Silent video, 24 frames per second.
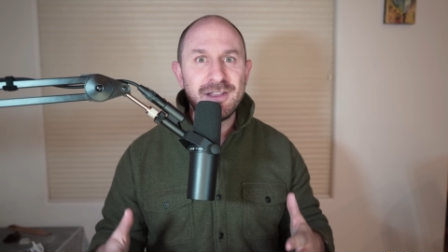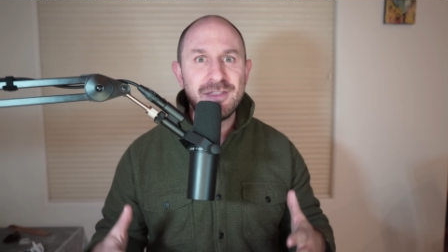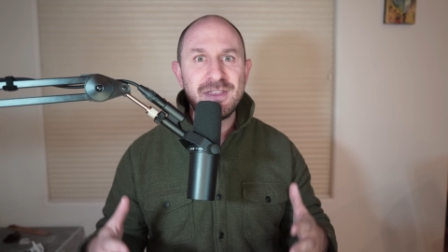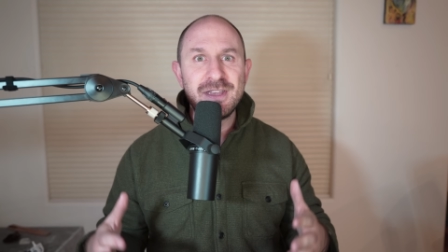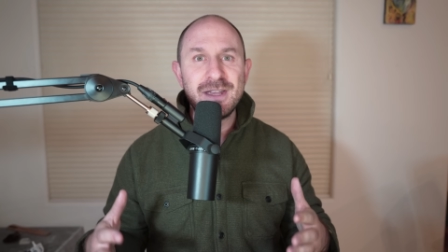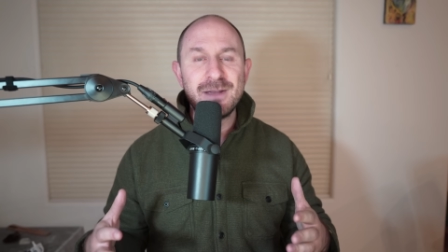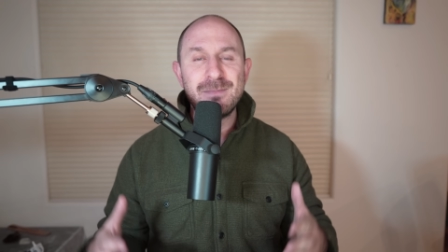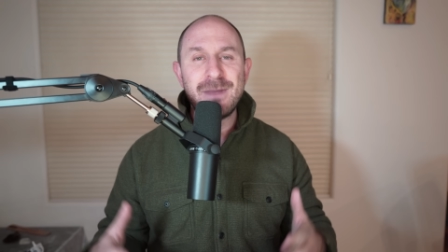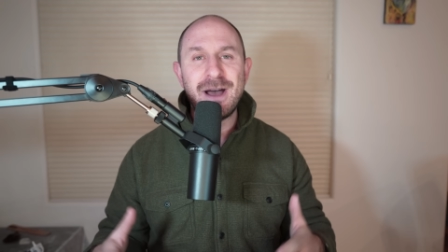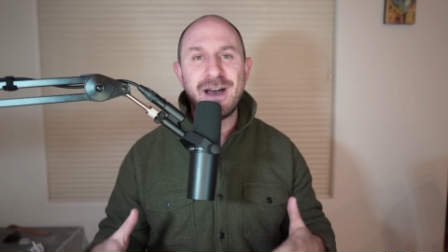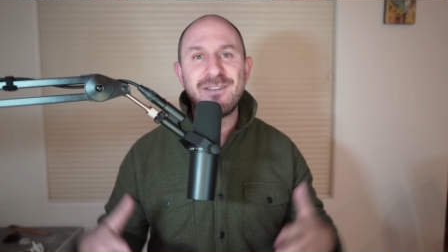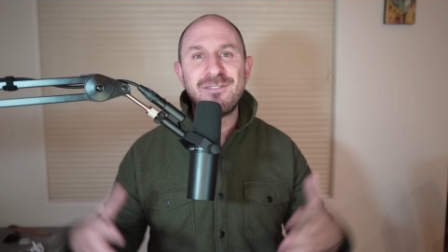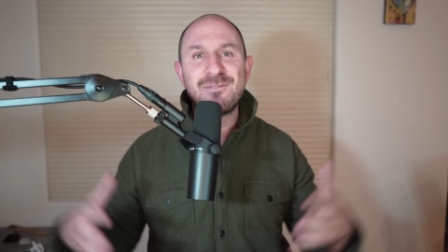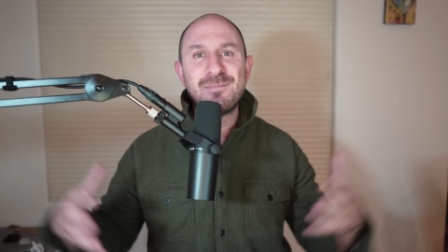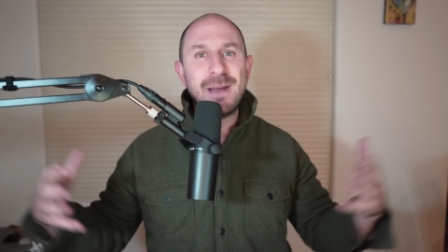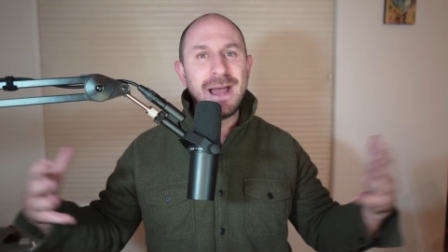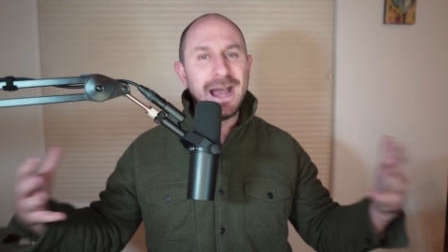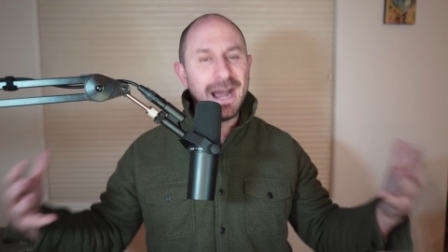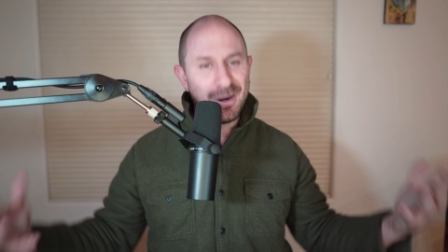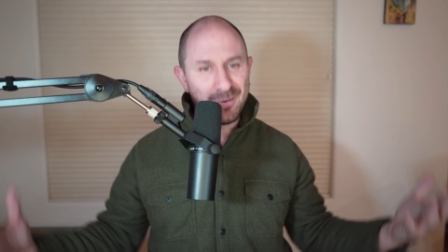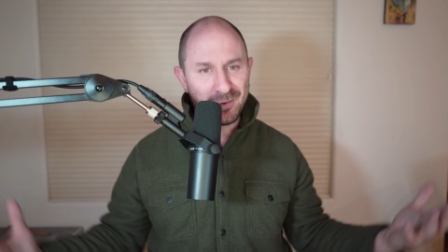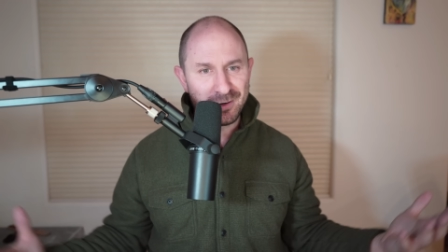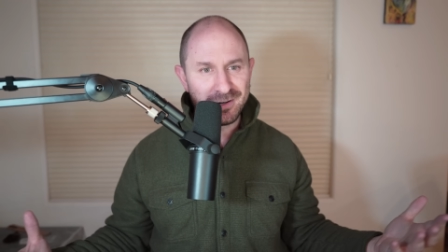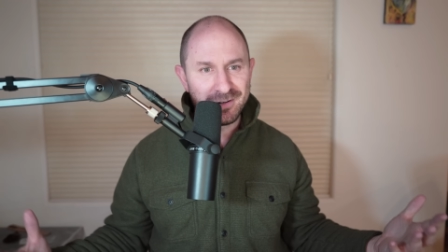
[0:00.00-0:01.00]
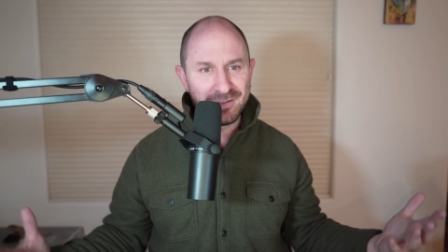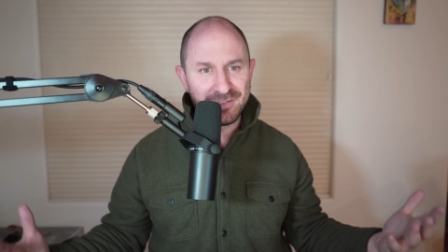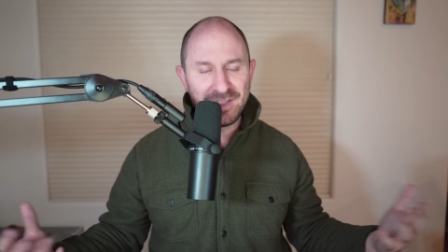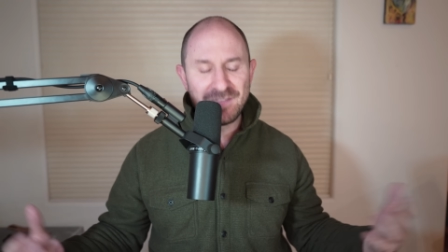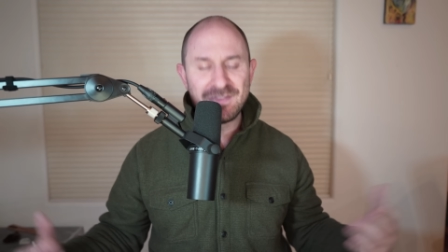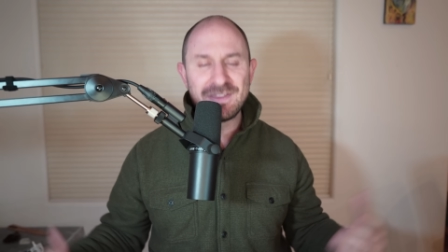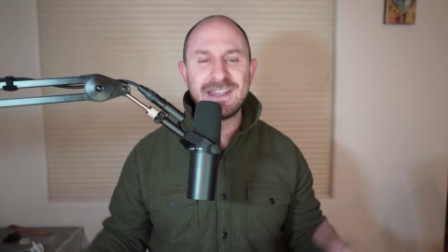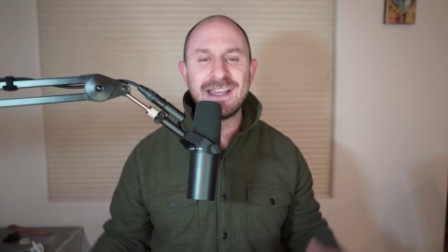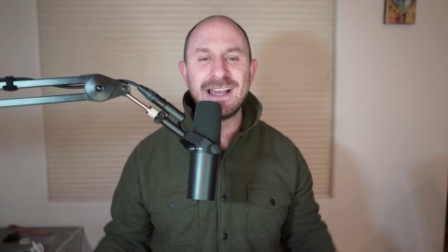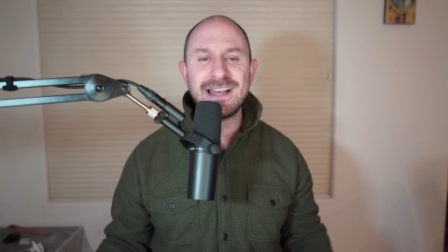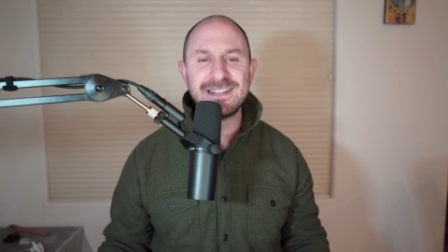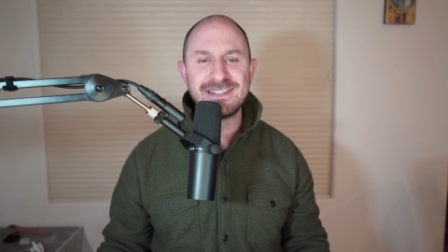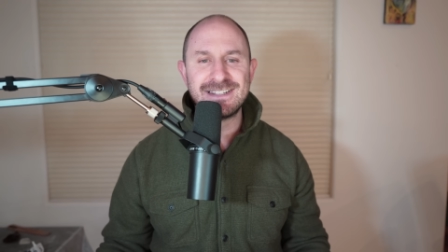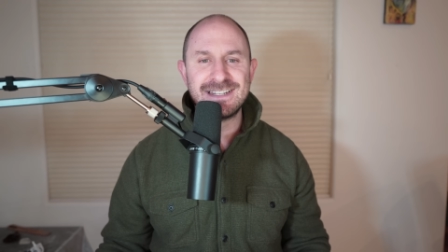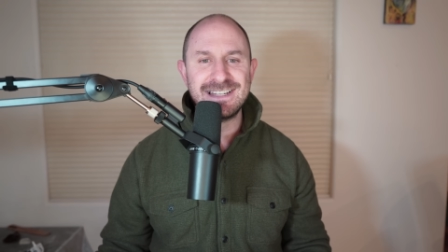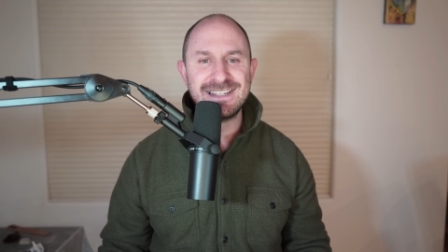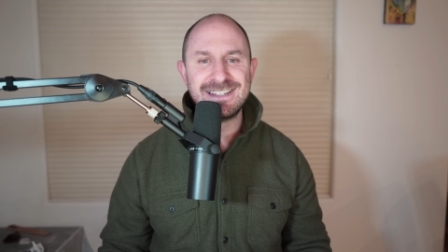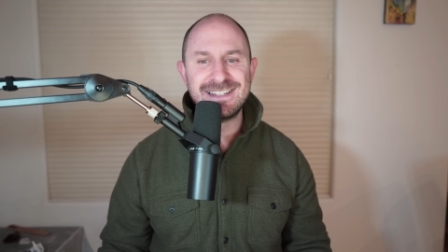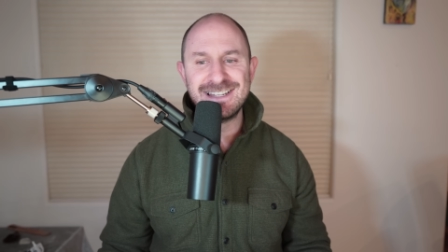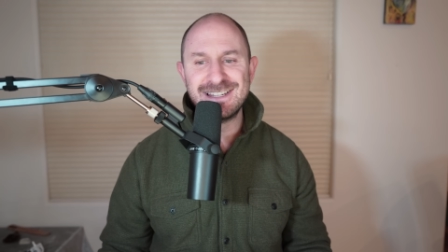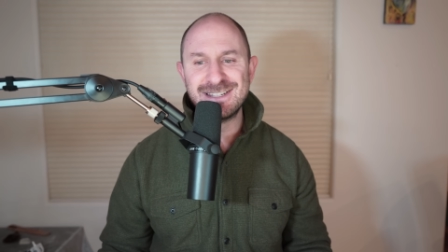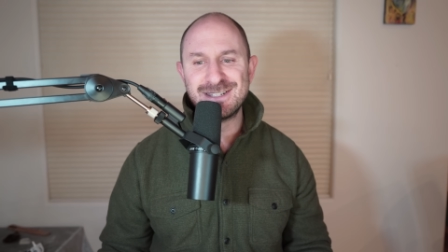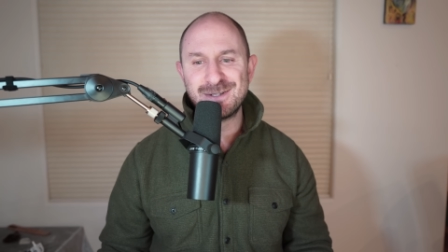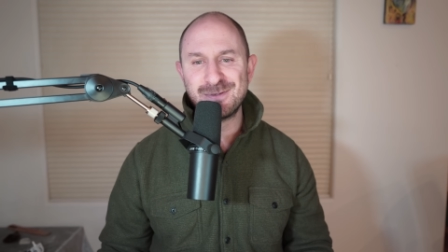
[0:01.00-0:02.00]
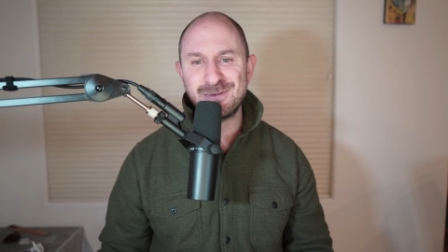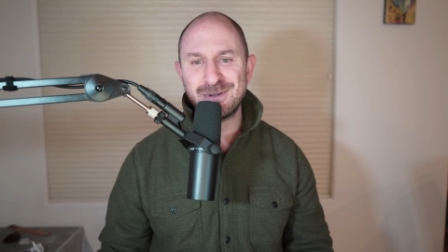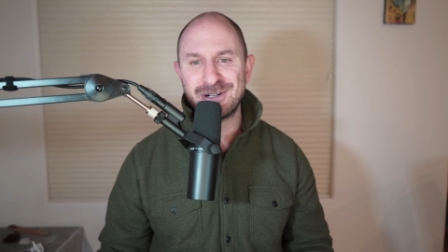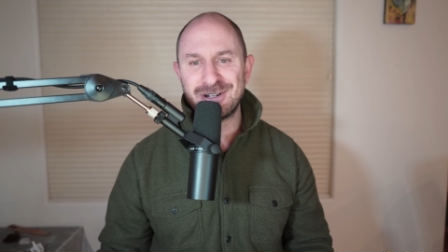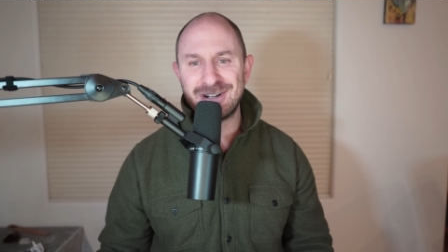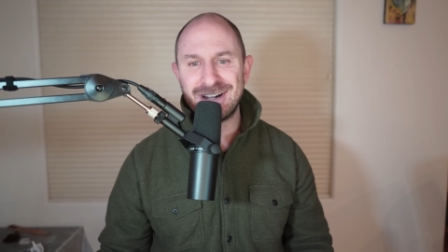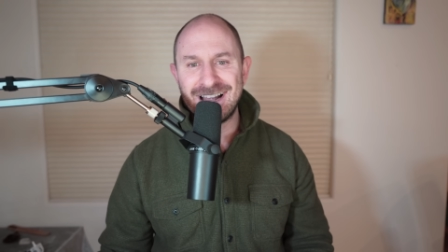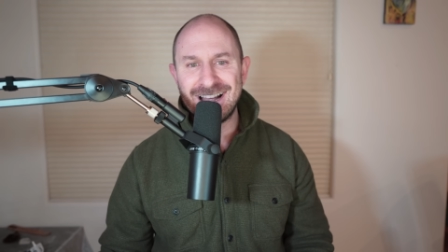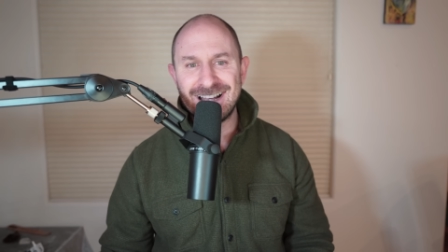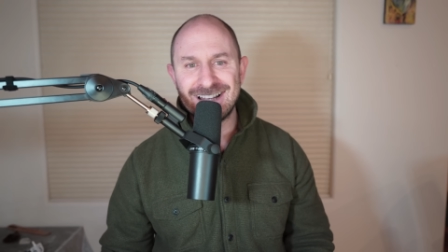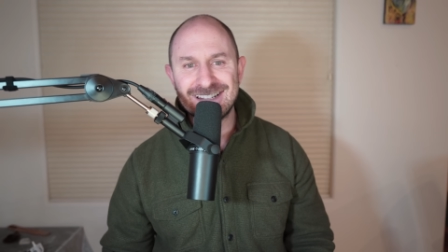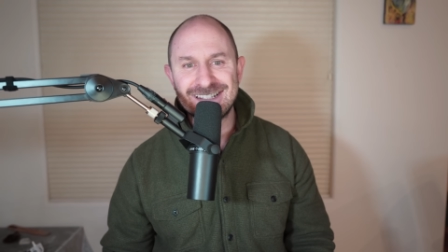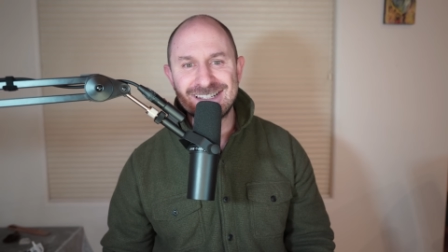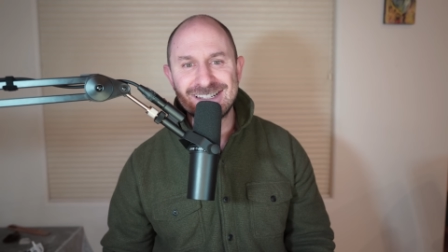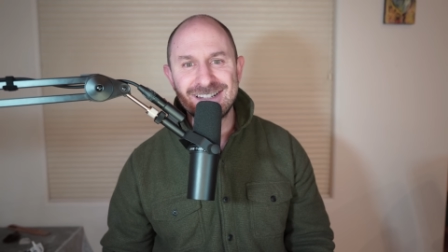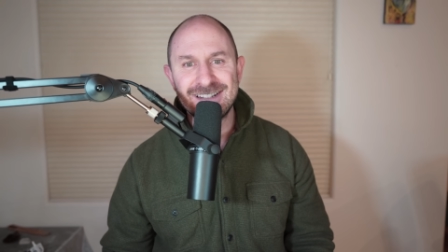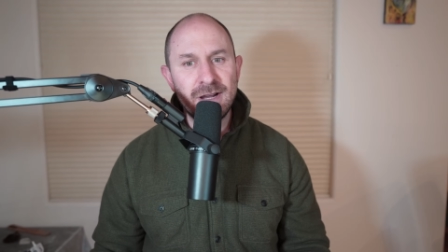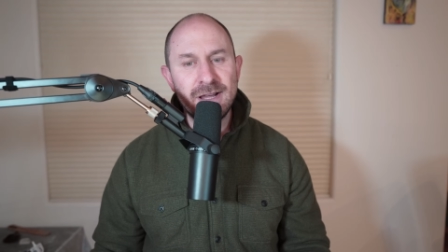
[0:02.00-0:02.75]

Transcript: the amount of power that the SEC's Twitter has.